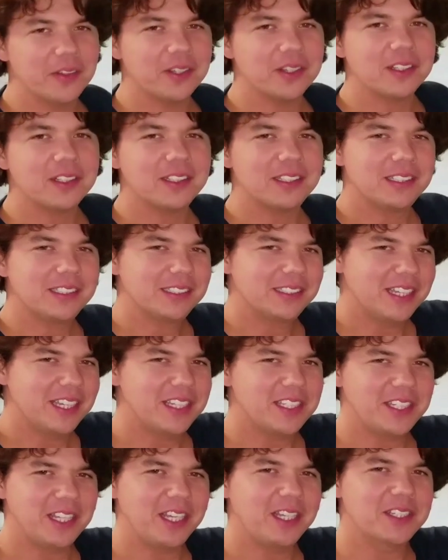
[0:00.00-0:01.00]
another,
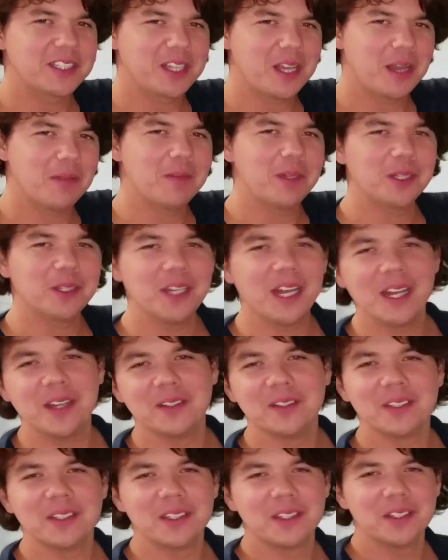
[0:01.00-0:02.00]
this thing's coming
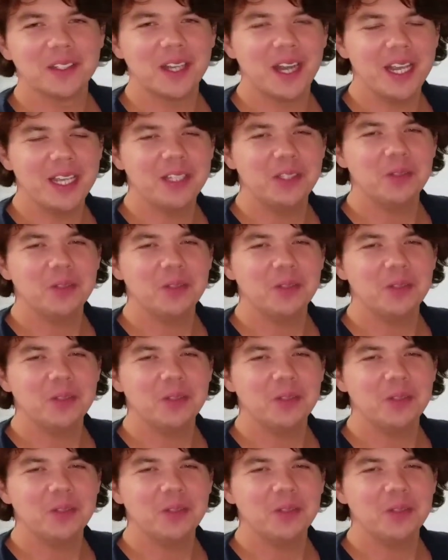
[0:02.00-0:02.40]
around. All